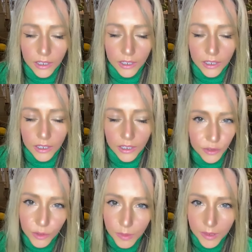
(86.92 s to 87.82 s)
have
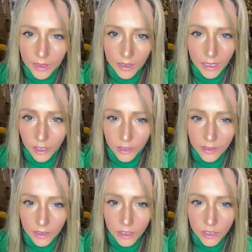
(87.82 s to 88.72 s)
European
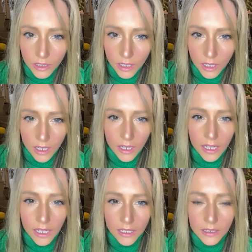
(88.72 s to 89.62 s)
heritage,
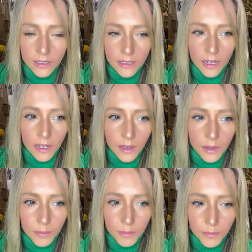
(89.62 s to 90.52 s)
and
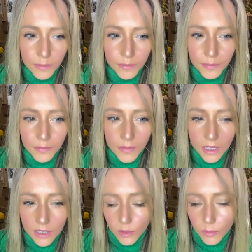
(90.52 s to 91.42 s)

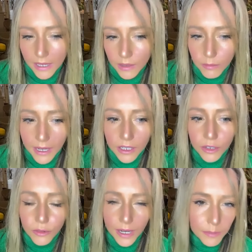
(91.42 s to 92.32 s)
so my
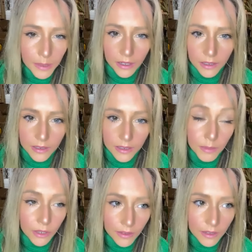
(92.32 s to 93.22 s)
grandparents
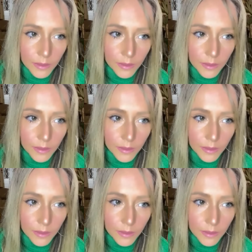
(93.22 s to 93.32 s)
lived